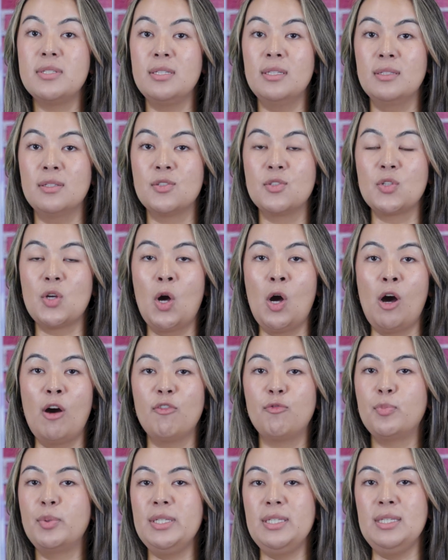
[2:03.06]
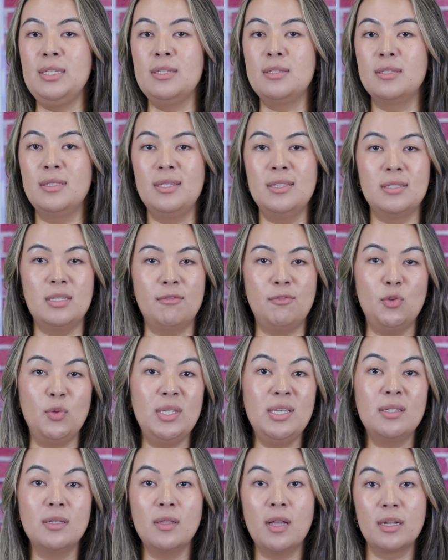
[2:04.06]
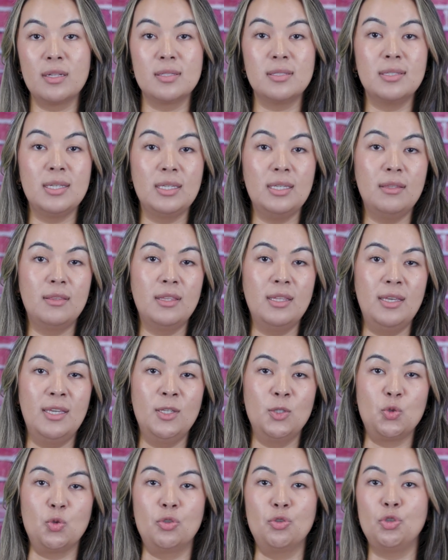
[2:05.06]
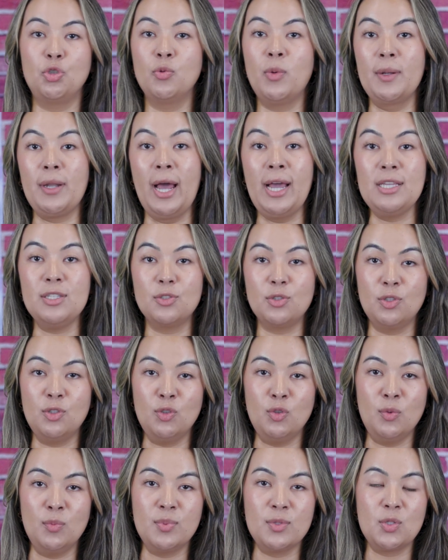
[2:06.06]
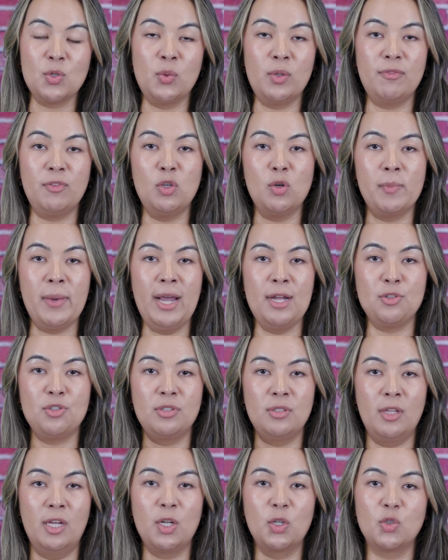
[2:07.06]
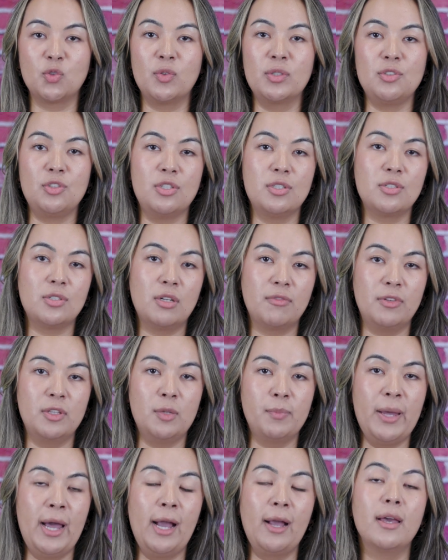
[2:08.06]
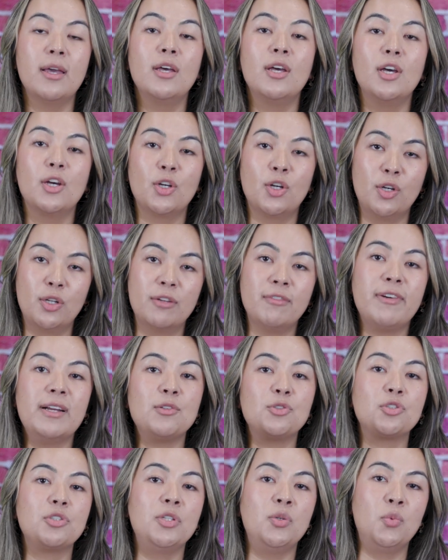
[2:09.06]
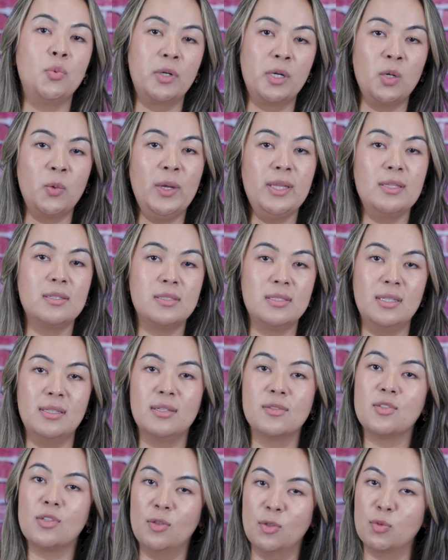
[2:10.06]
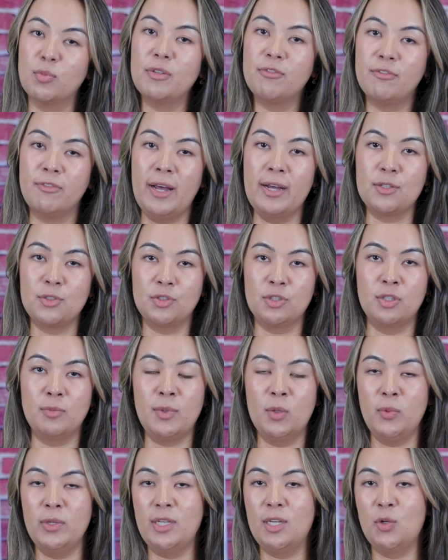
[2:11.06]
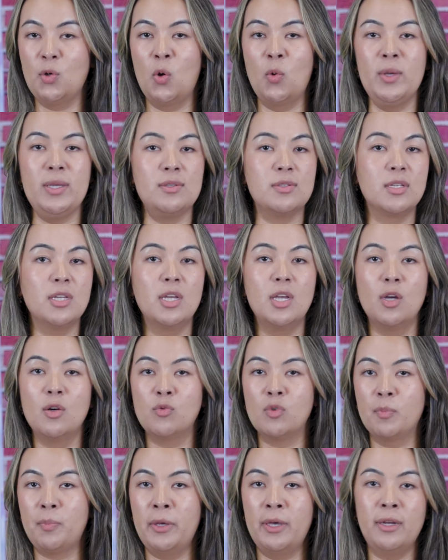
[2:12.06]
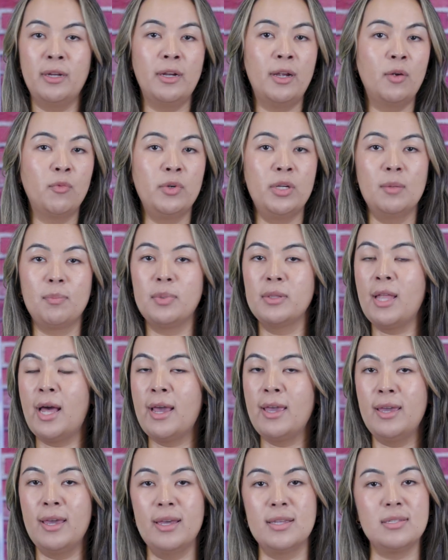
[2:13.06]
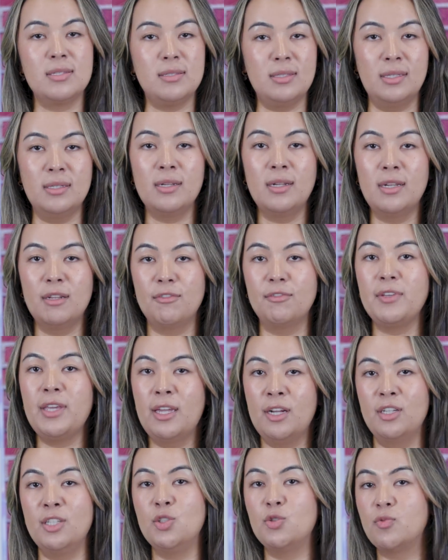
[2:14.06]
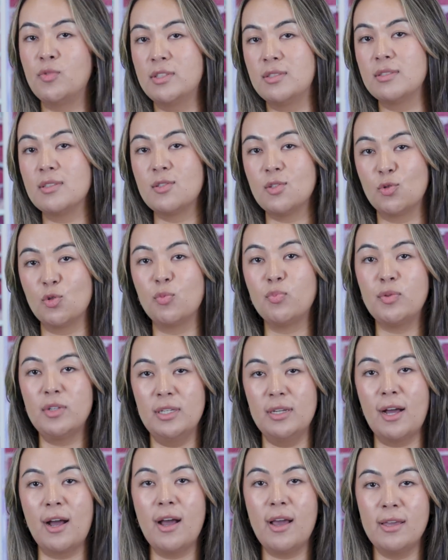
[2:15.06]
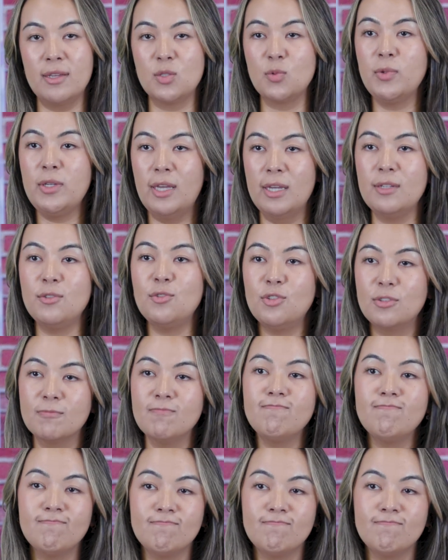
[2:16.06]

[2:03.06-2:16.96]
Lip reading: sealants off pretty easily is if you eat a lot of sticky things or chew on ice cubes. So if you imagine a lot of crunchy stuff in the back, could eventually wear away the sealants a little bit faster, but we can always repair it, reapply it as needed if caries risk is still pretty high as we age.